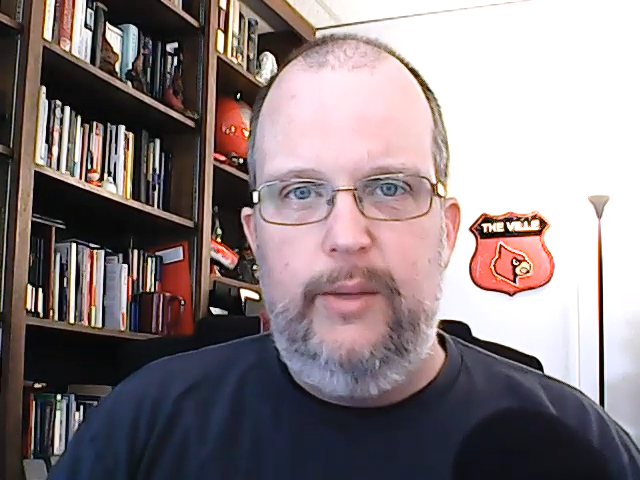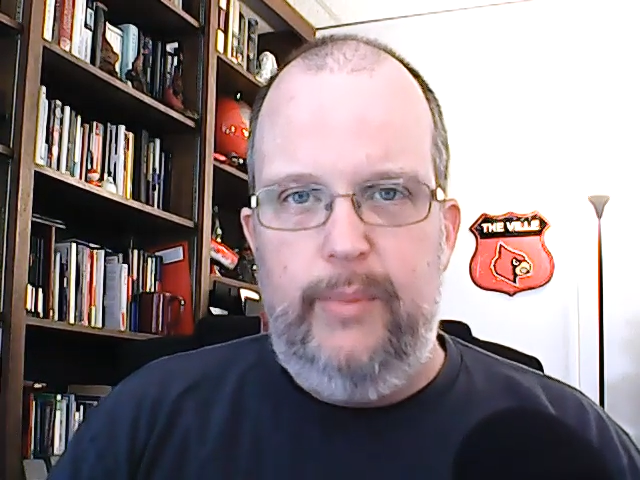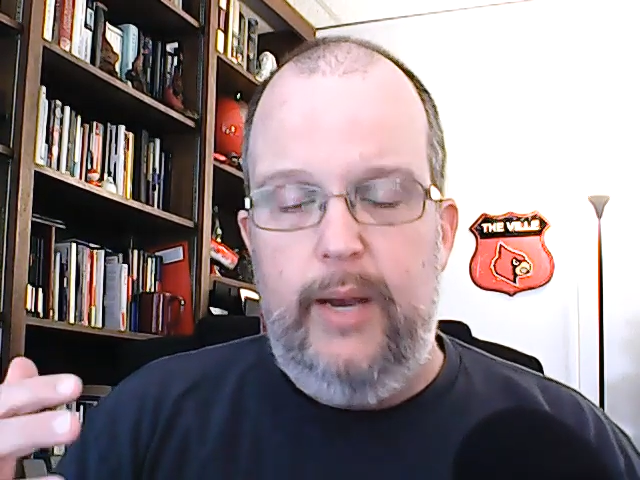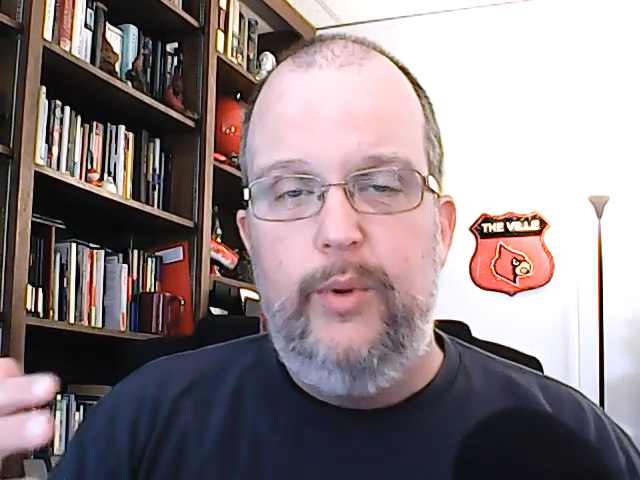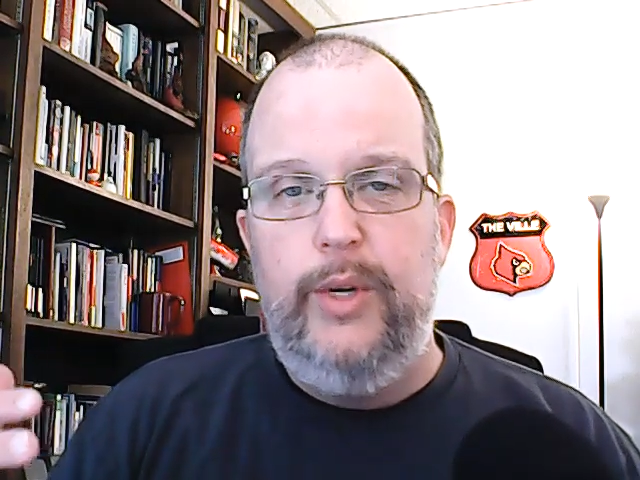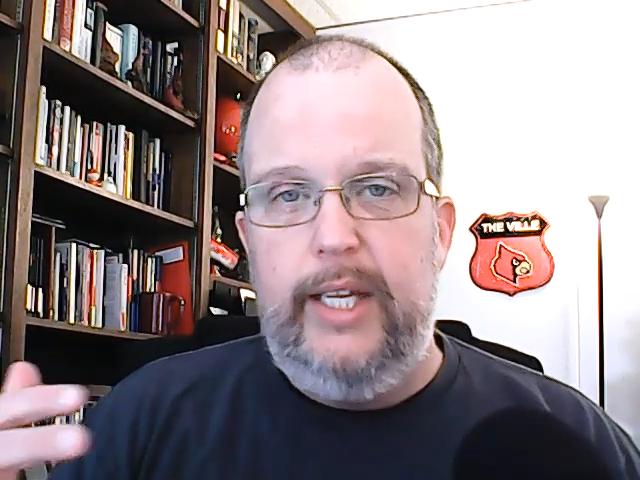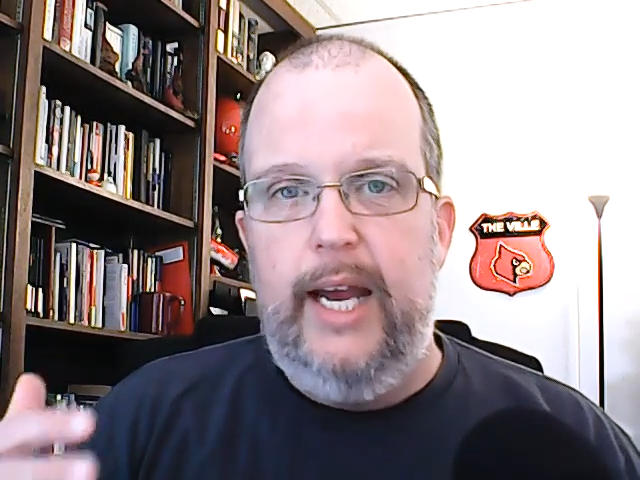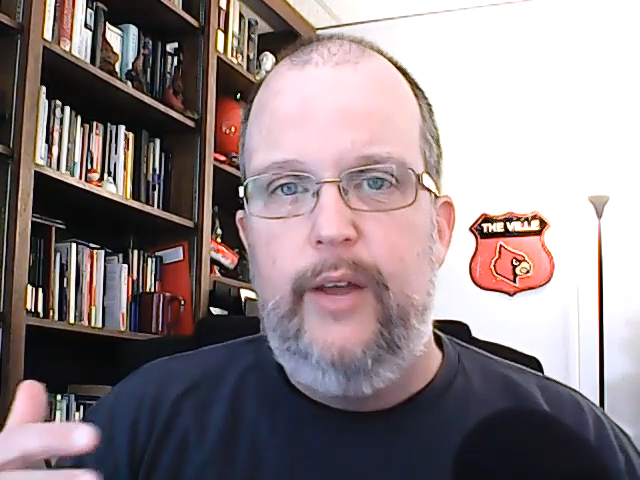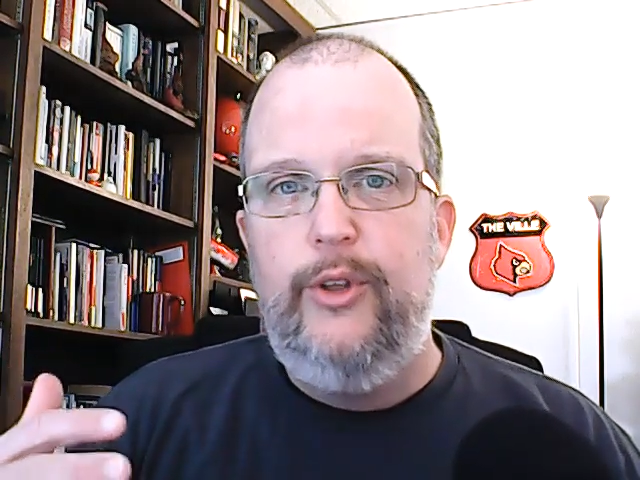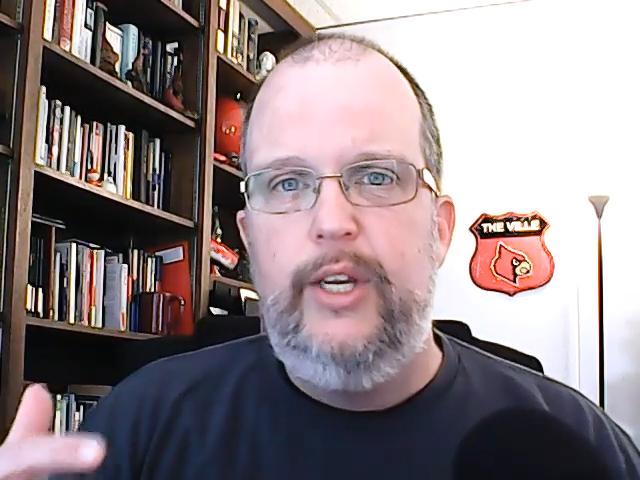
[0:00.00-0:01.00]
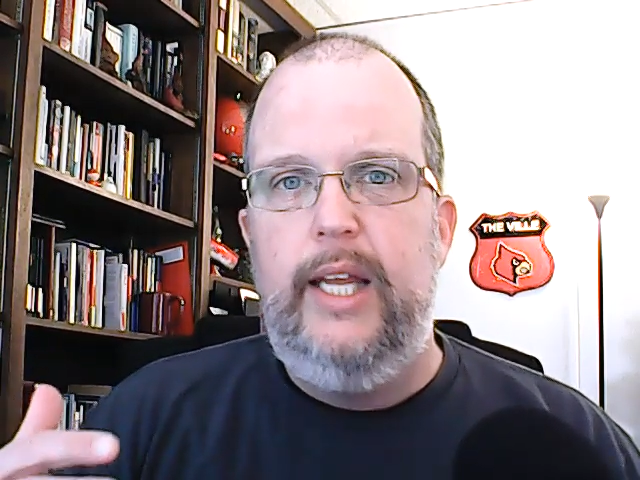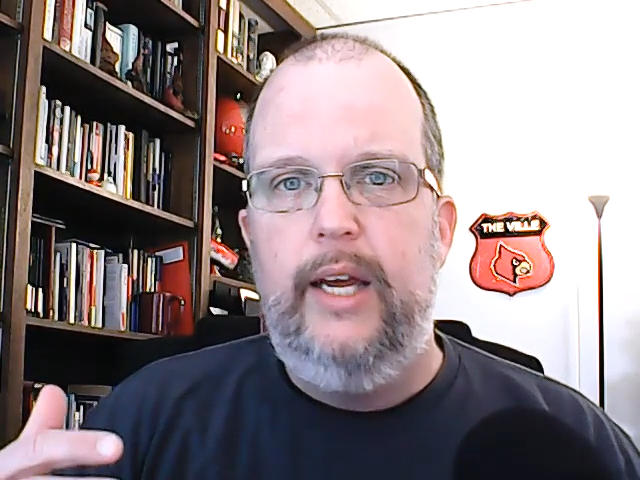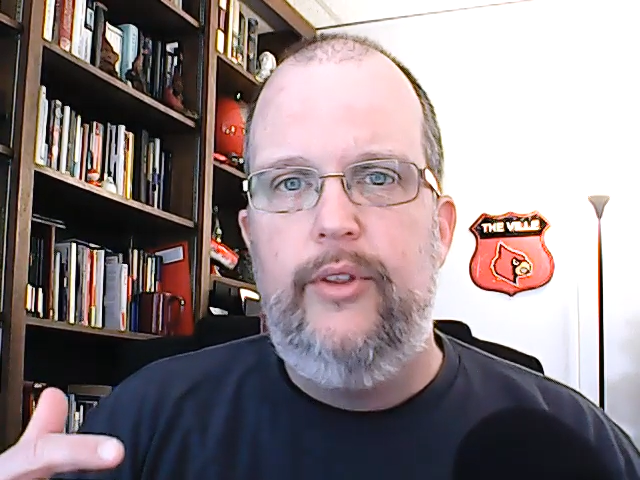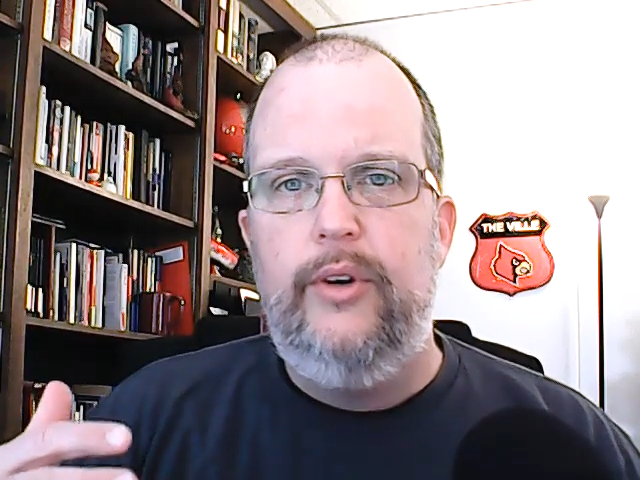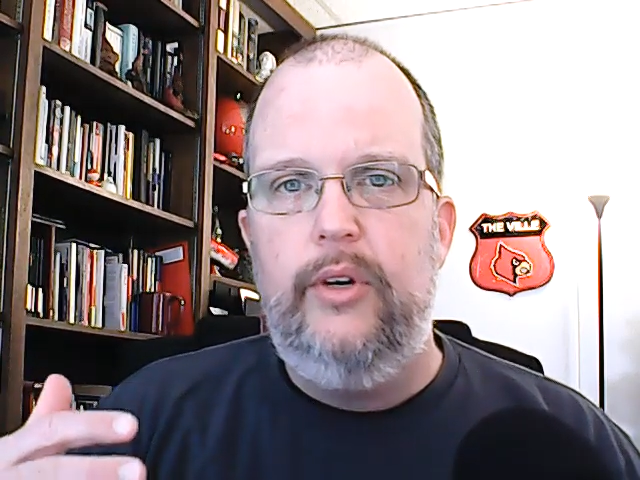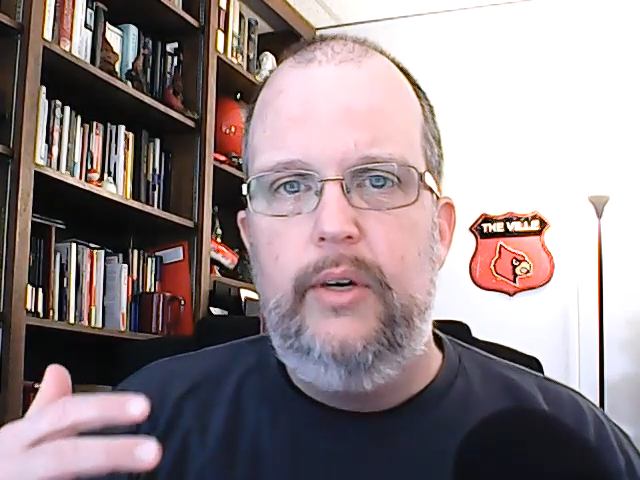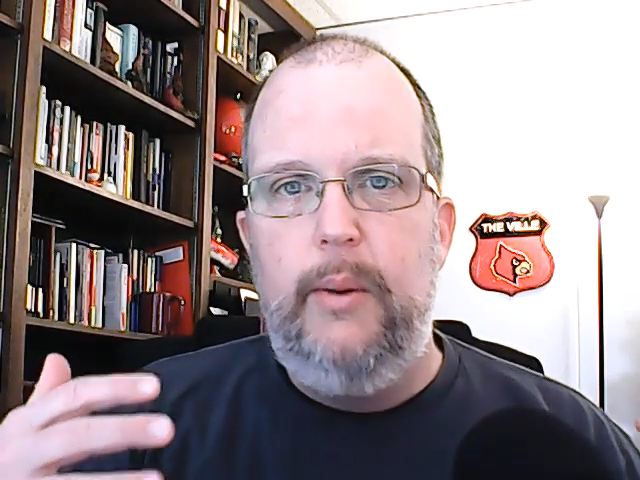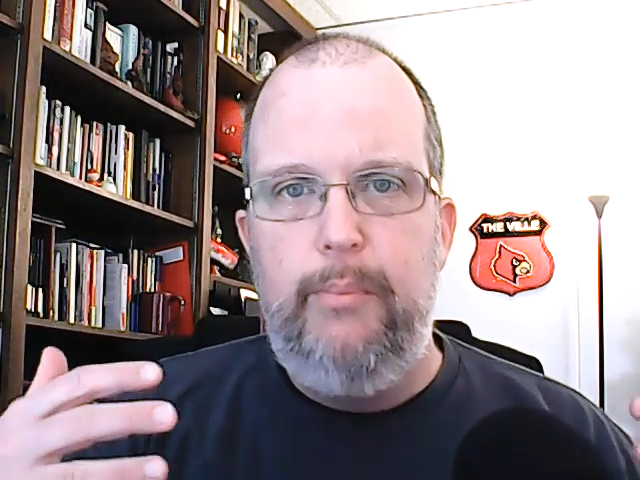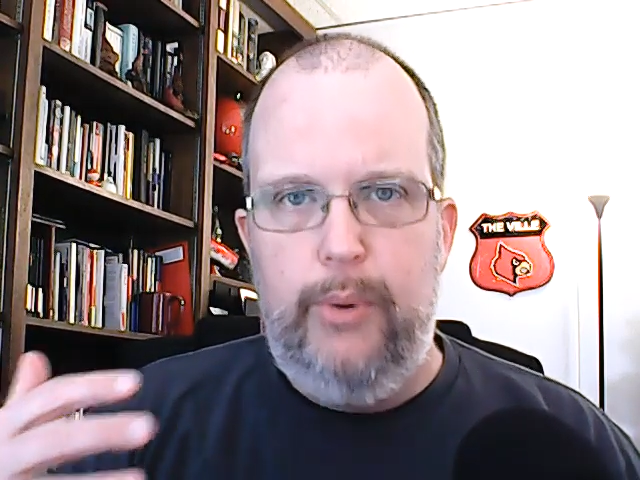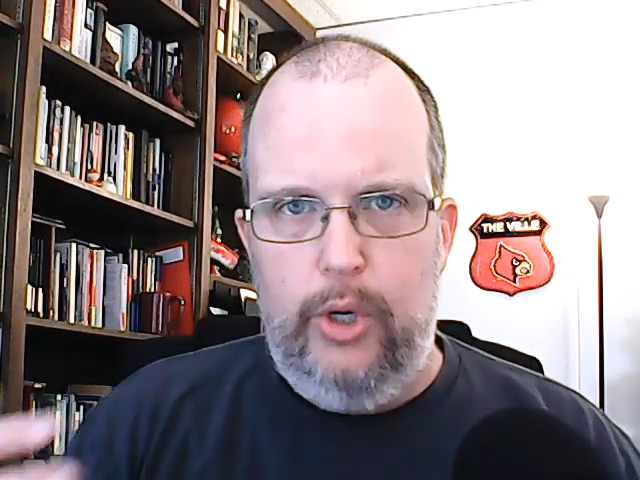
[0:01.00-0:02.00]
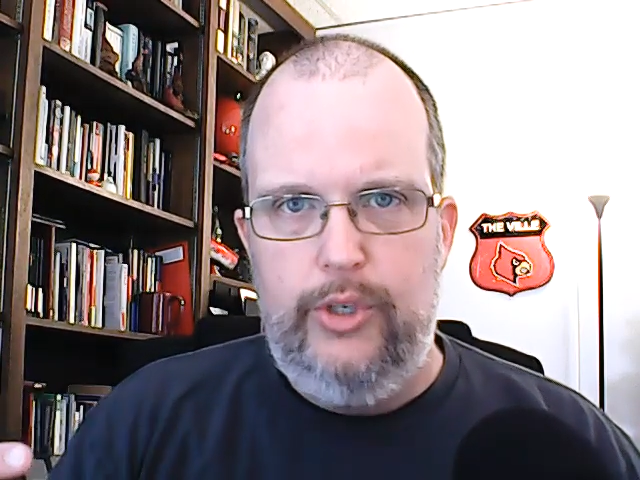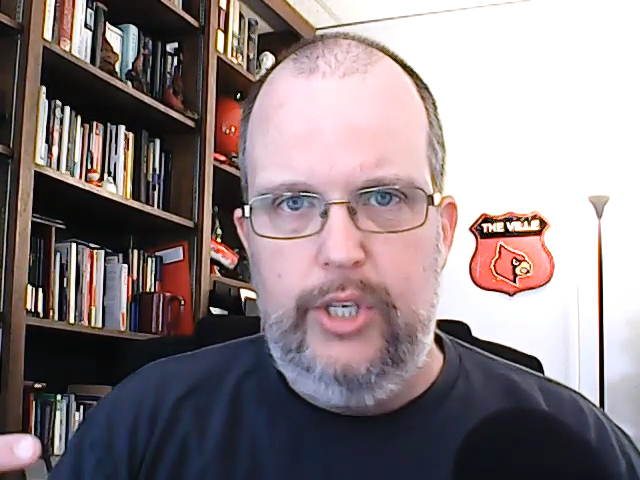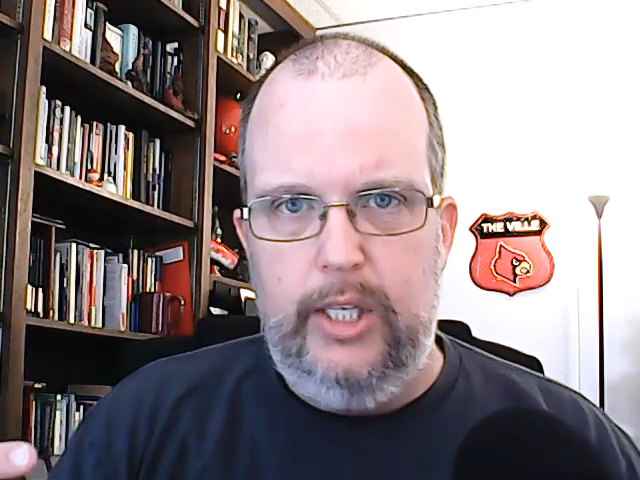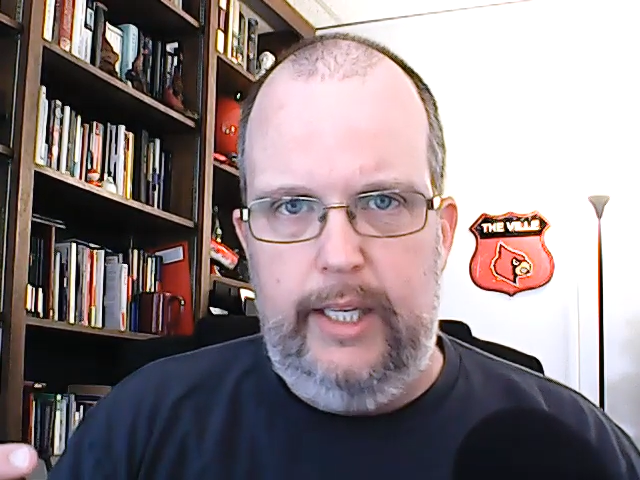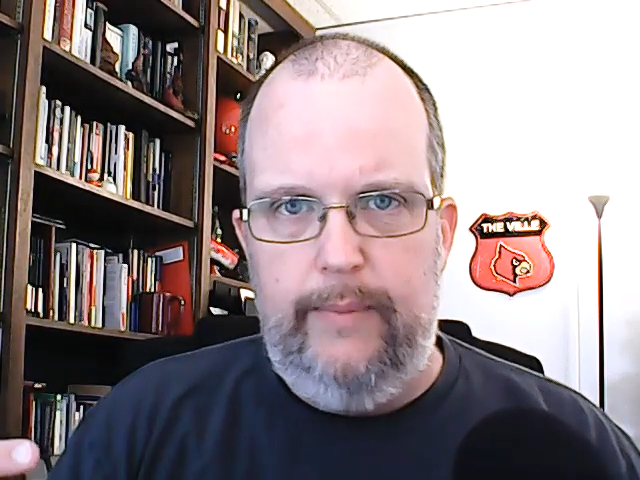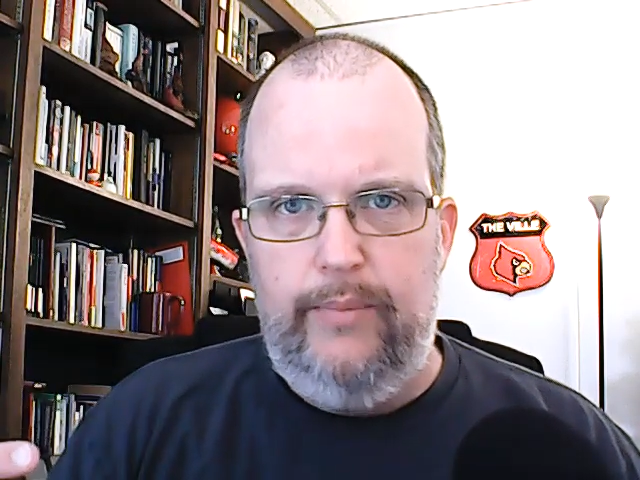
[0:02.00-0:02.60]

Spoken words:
to be able to gather together personally.